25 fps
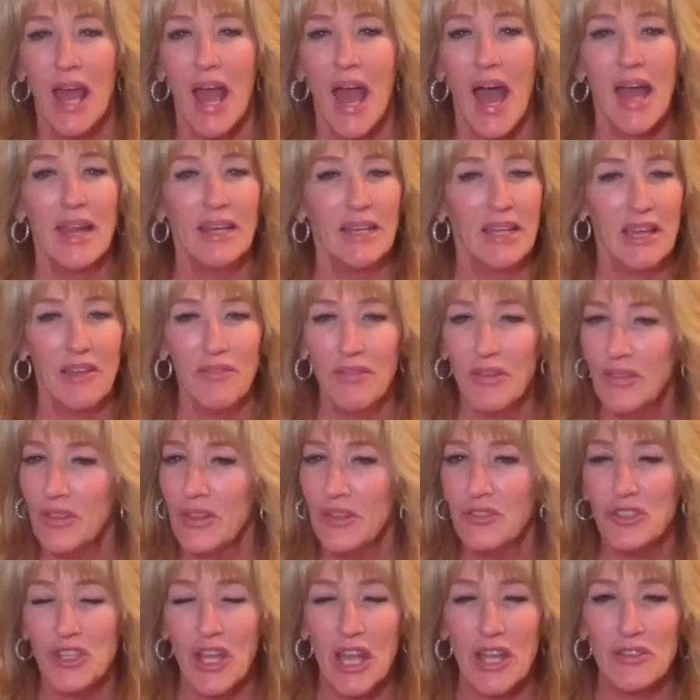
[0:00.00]
And even
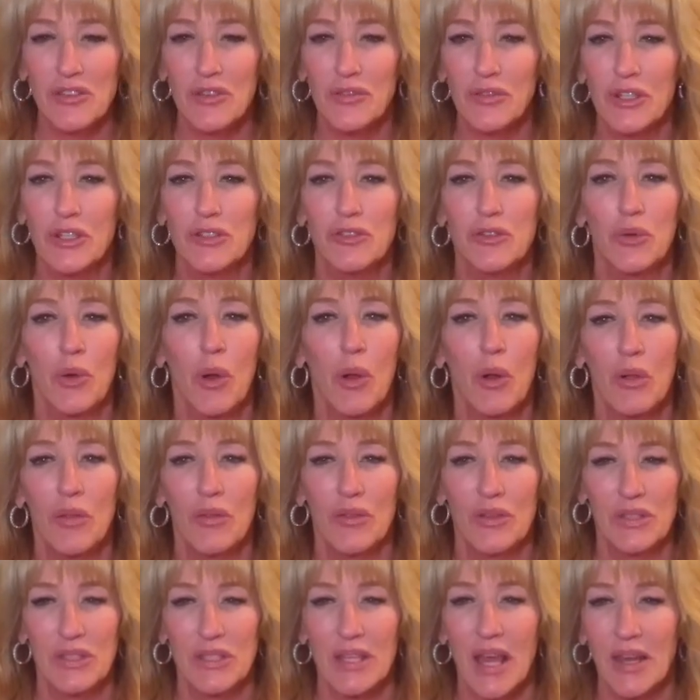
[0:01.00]
the change of control in
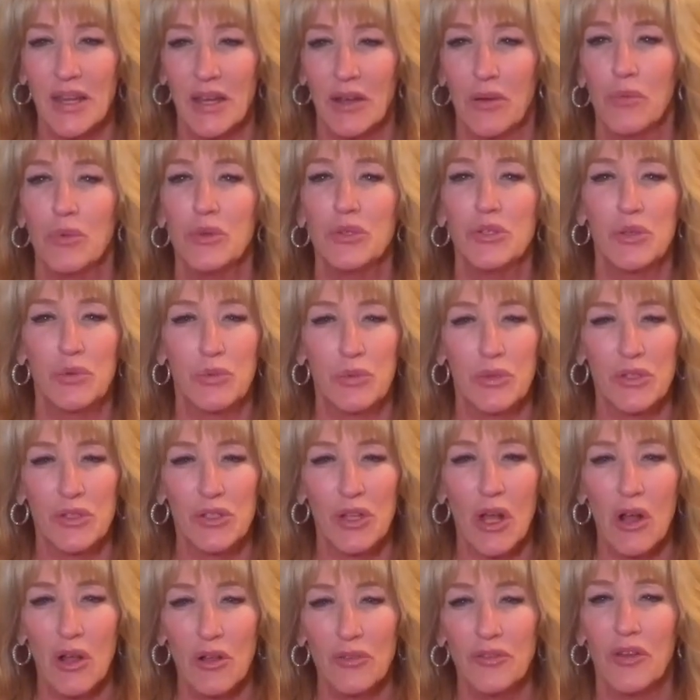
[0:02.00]
the Senate was the
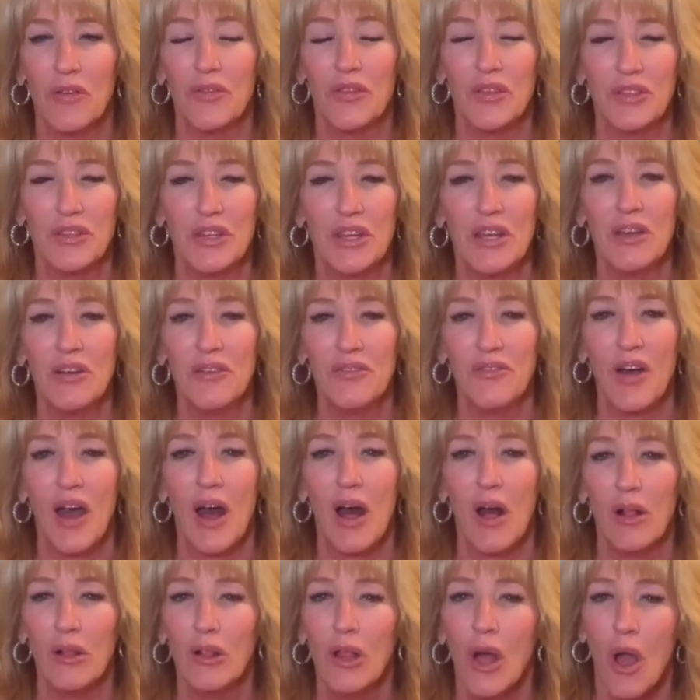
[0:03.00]
result of the
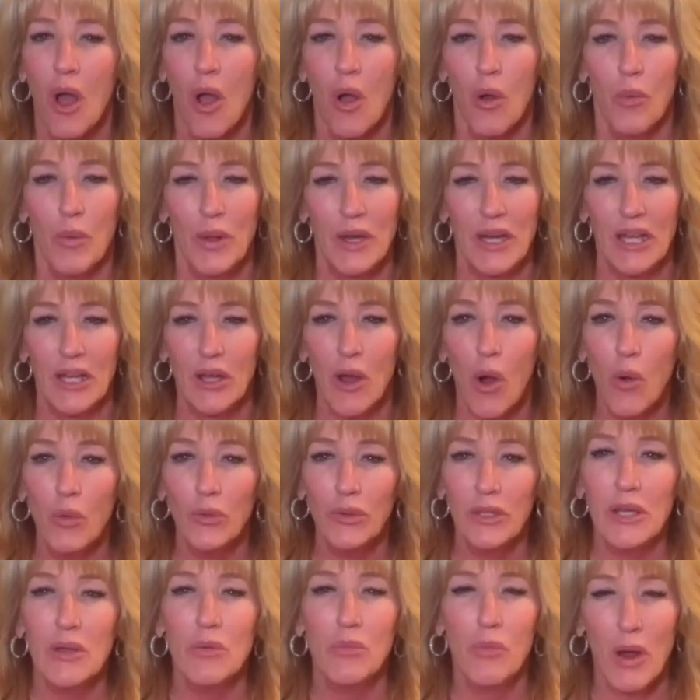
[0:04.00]
DFL winning
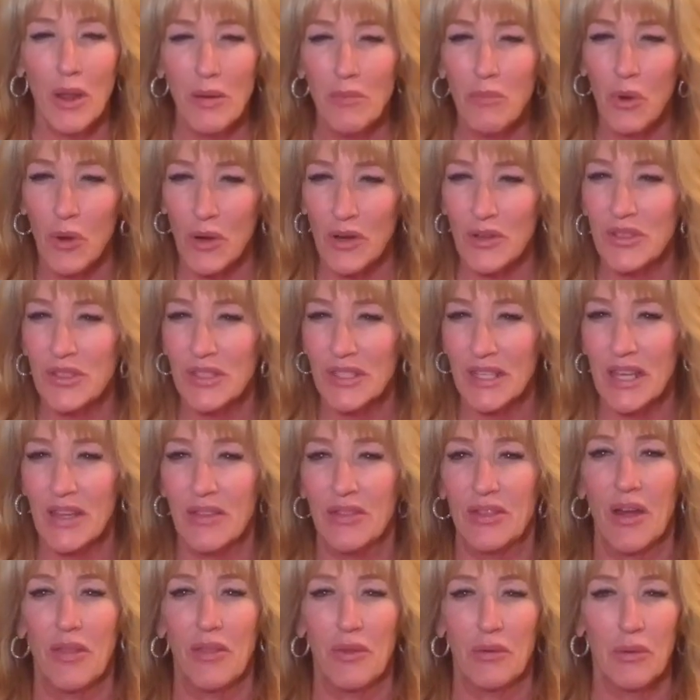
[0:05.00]
only one more seat
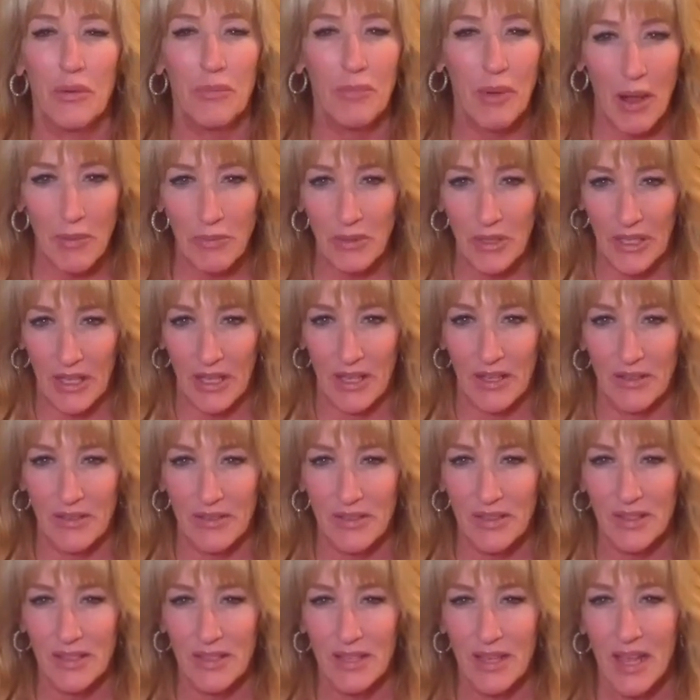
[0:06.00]
than the Republicans.
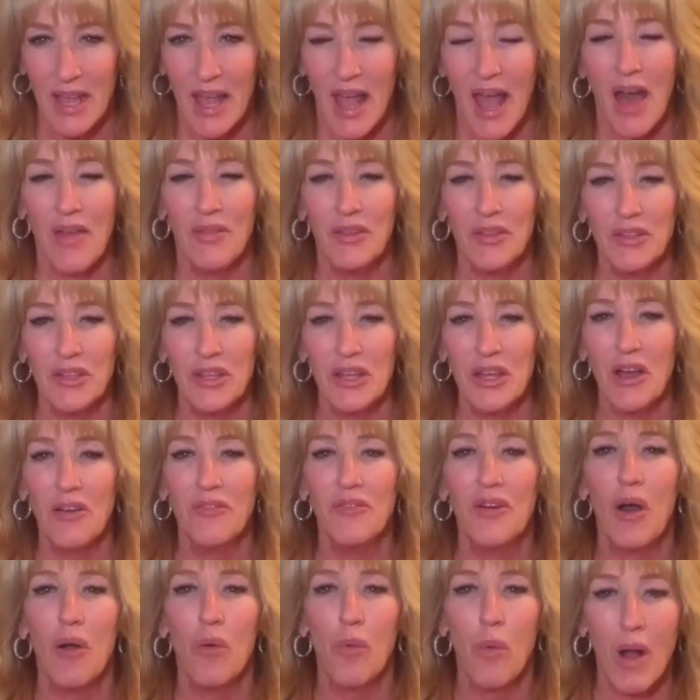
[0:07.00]
And the
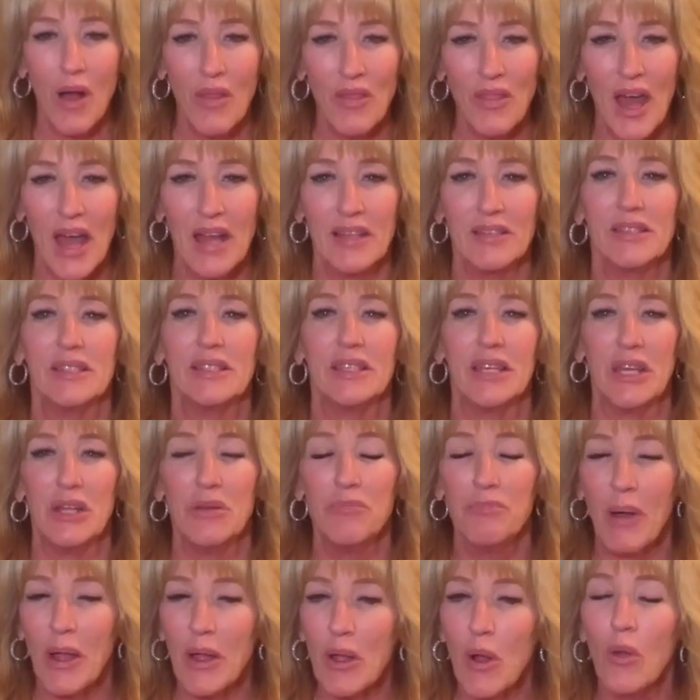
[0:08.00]
DFL won that
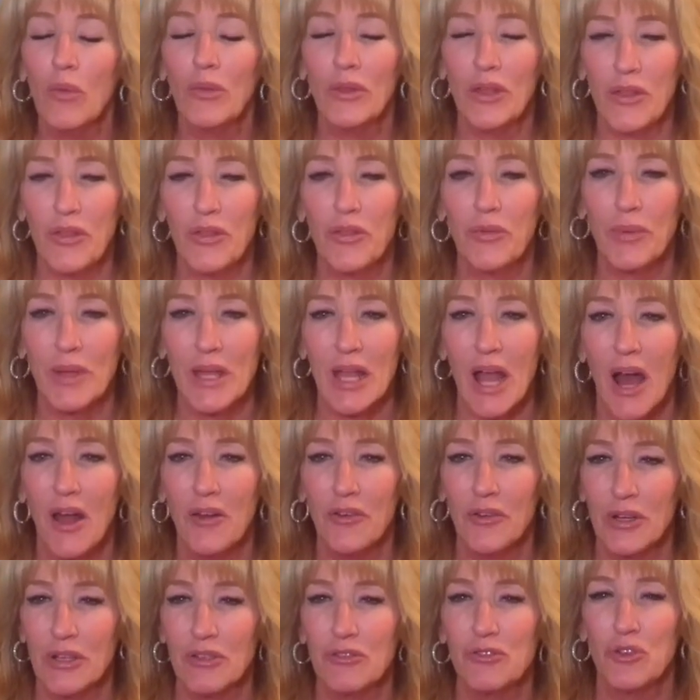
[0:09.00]
seat by only
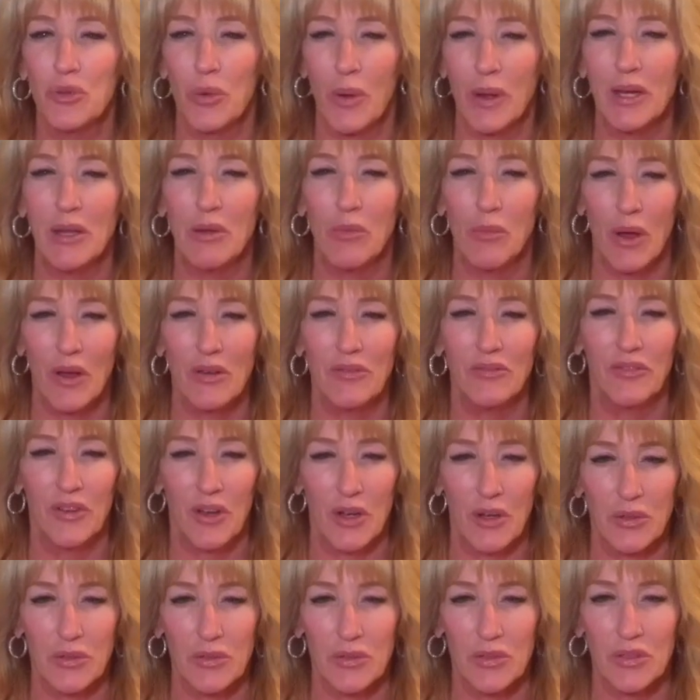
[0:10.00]
321
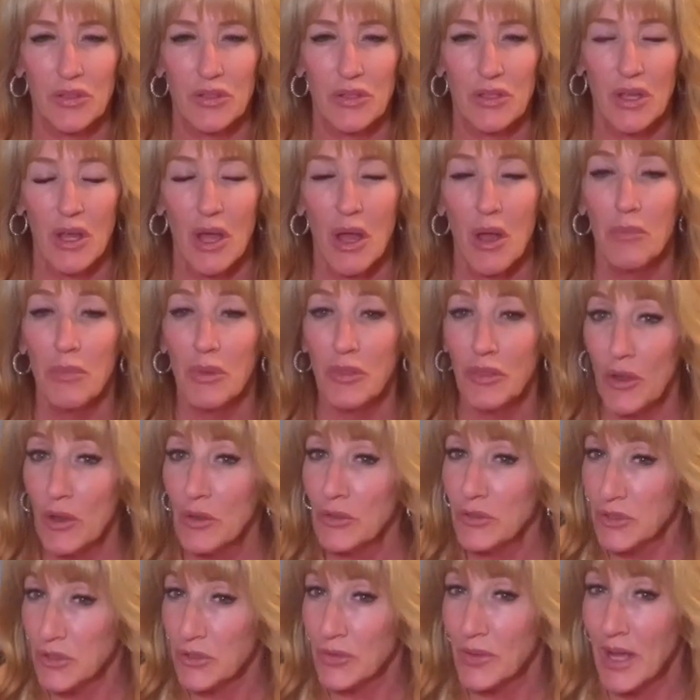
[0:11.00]
votes. But
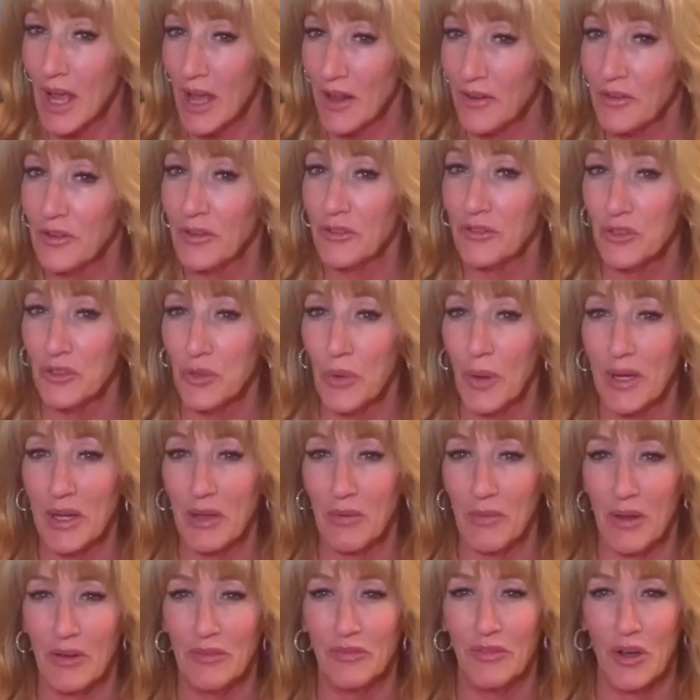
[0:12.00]
those
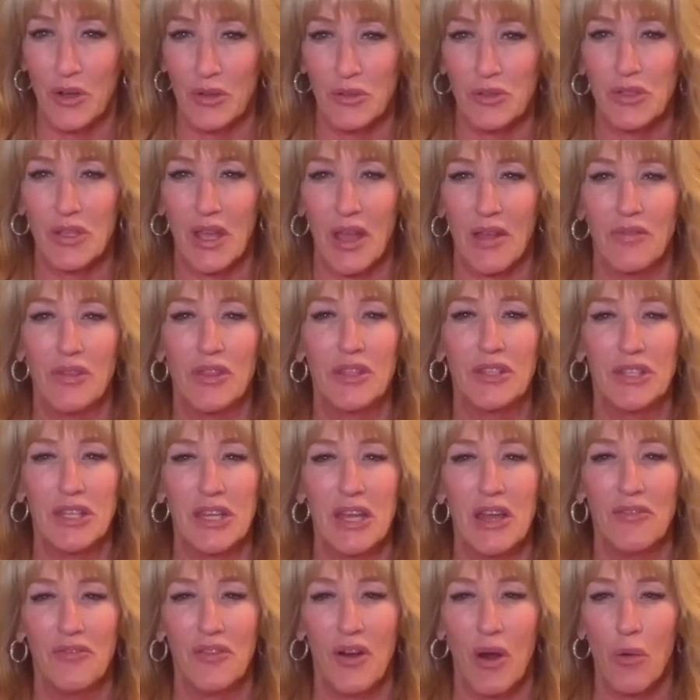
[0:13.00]
321 votes gave the
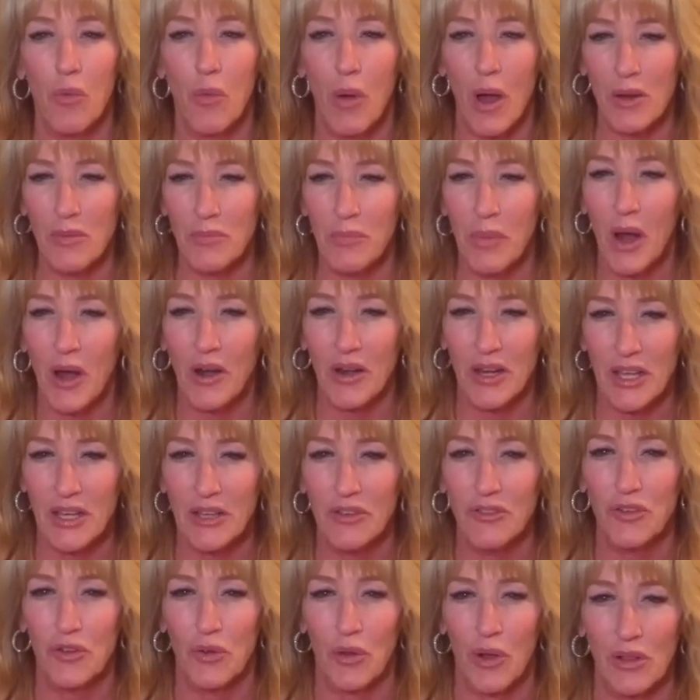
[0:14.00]
DFL one-party
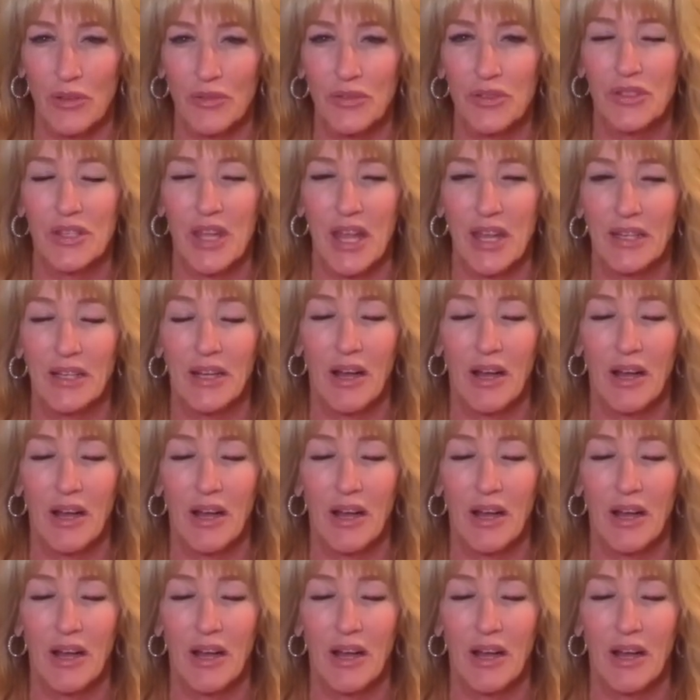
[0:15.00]
control of state